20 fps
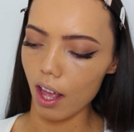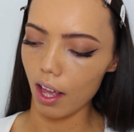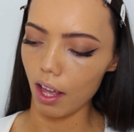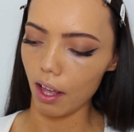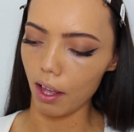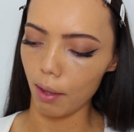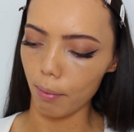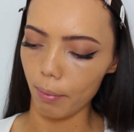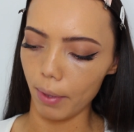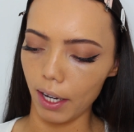
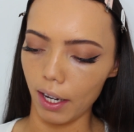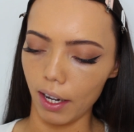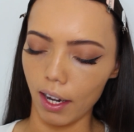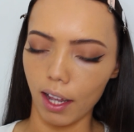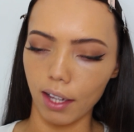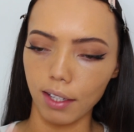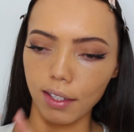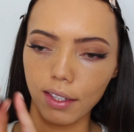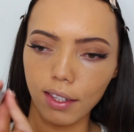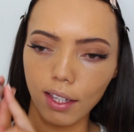and it
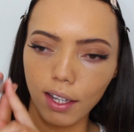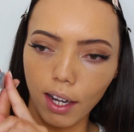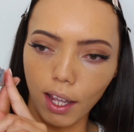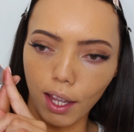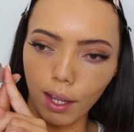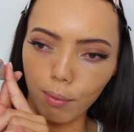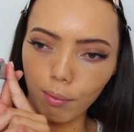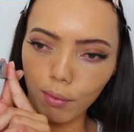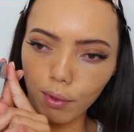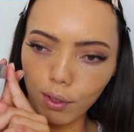has the
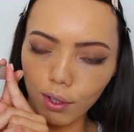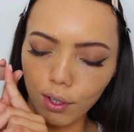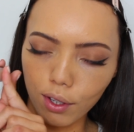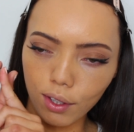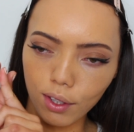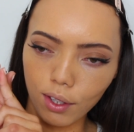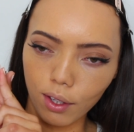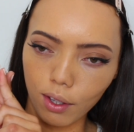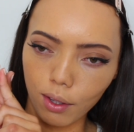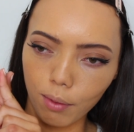name
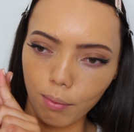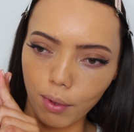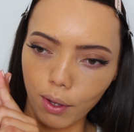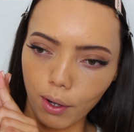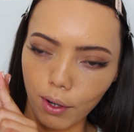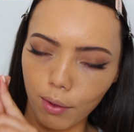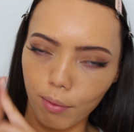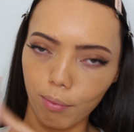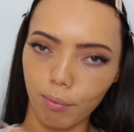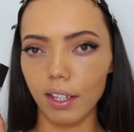just on the
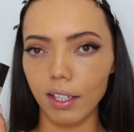bottom.